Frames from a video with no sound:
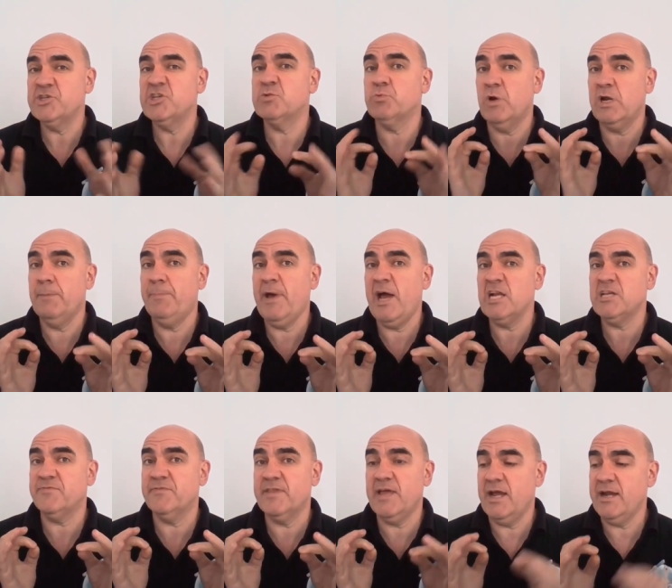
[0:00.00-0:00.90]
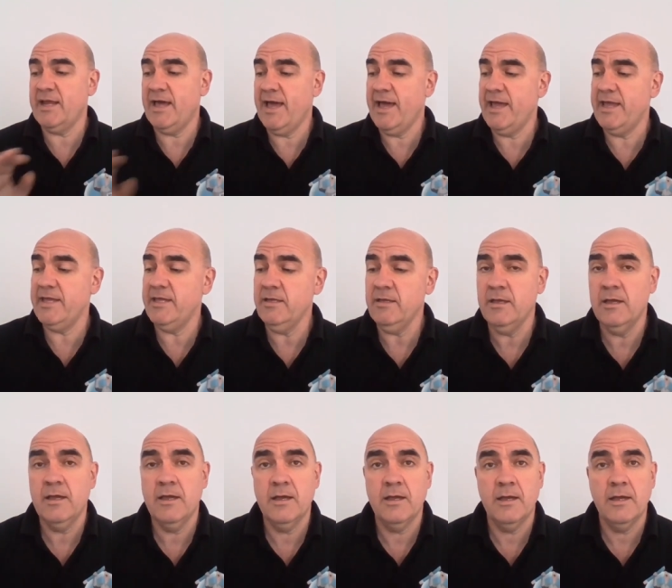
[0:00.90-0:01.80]
She's won a badge for that. A
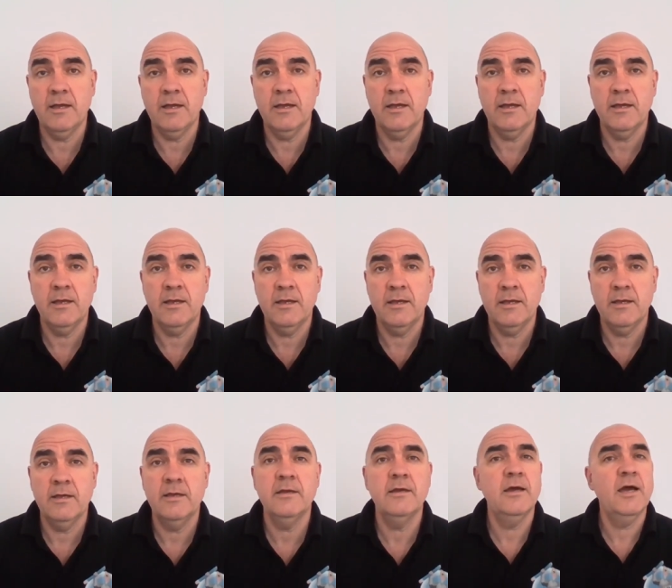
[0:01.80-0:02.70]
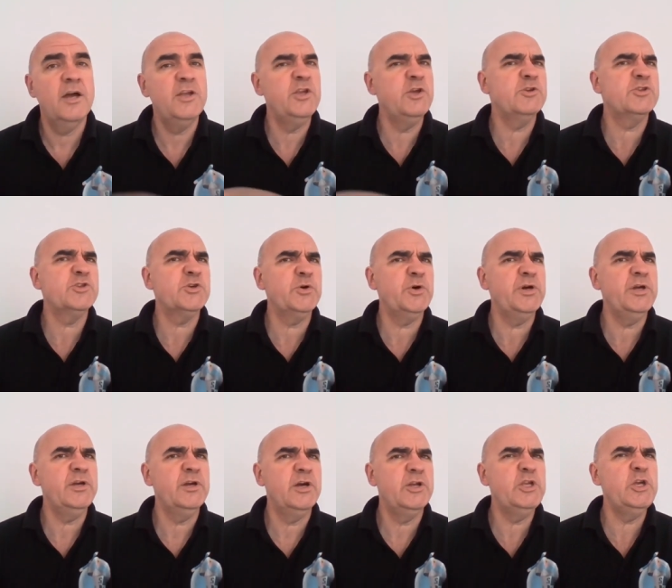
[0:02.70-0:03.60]
new toy,
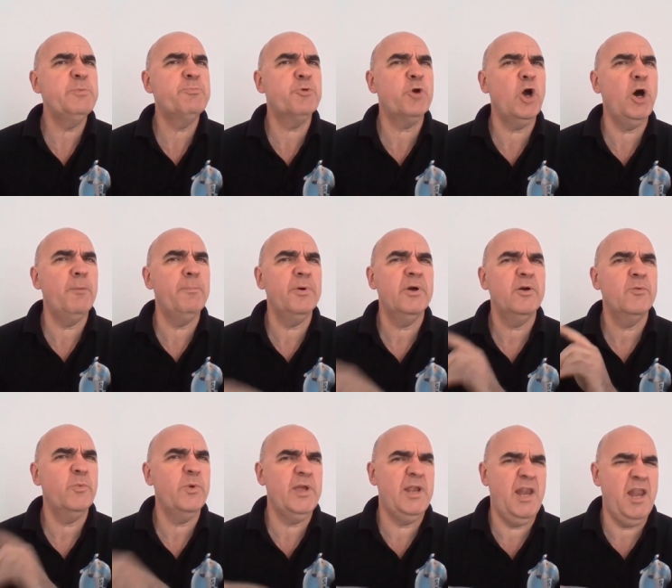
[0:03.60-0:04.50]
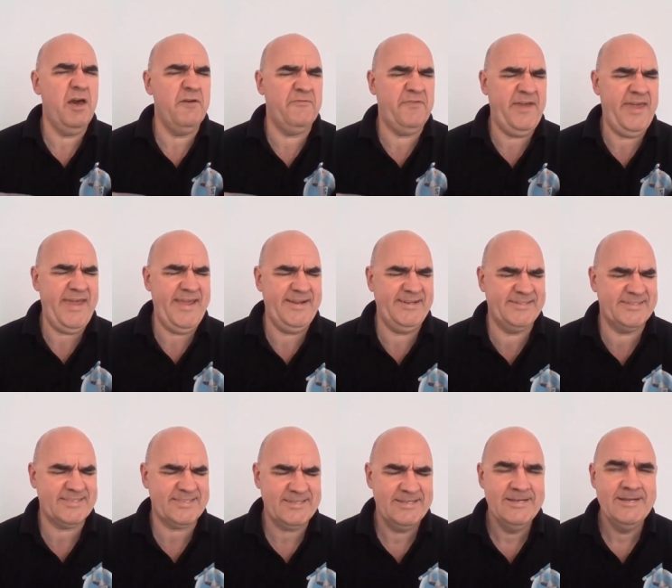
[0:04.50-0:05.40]
a new prop. We love
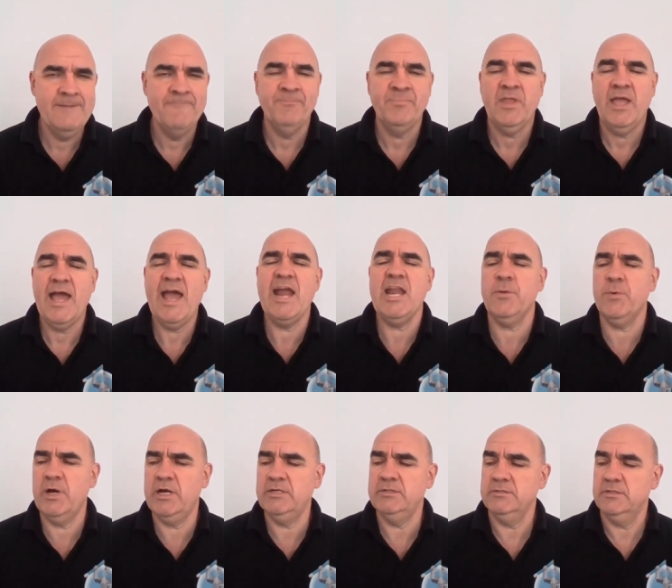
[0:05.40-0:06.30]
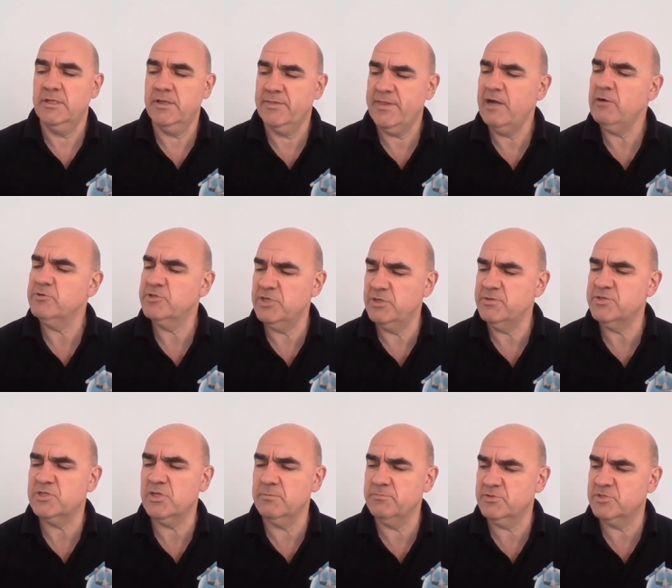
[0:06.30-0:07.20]
it. Anyway, now that'll do.
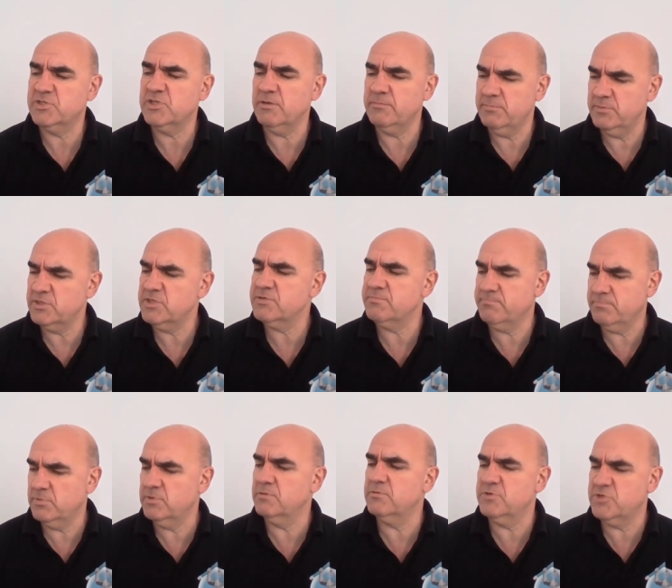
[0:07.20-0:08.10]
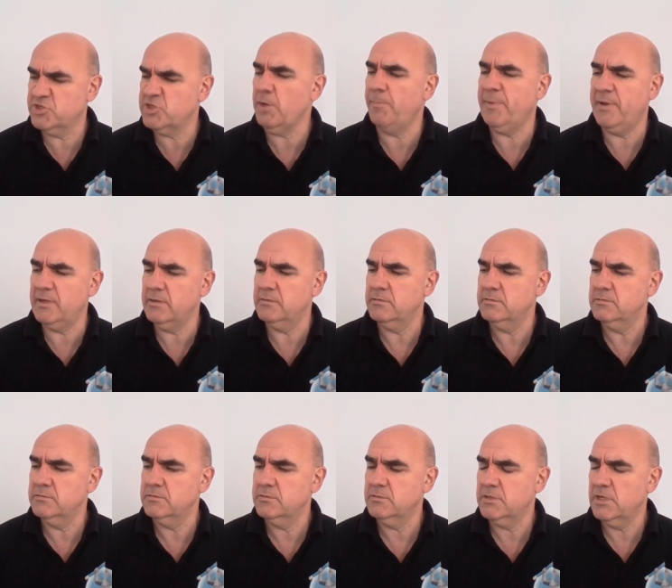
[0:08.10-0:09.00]
Stop it.
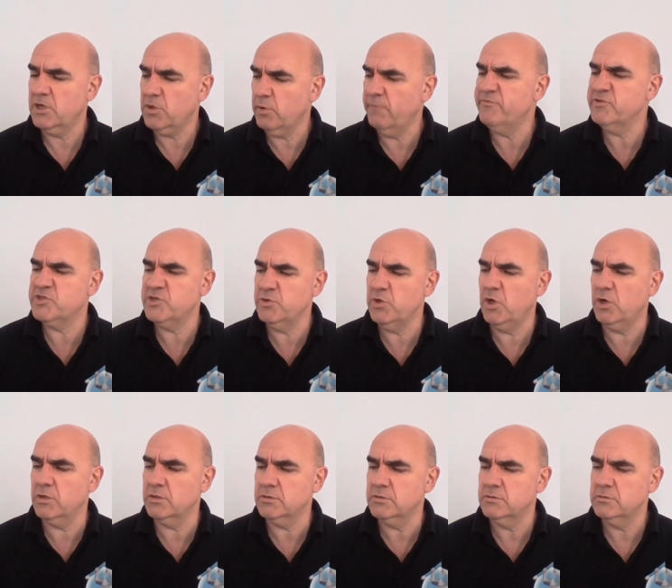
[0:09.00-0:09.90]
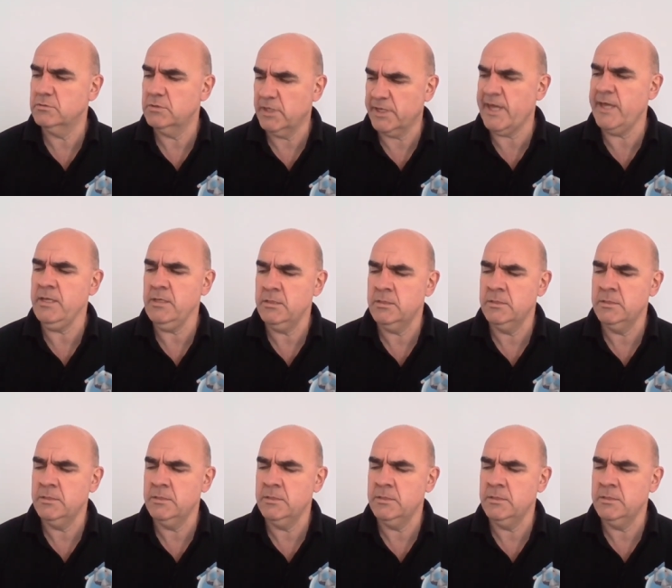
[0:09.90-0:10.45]
Don't go on for too long, okay?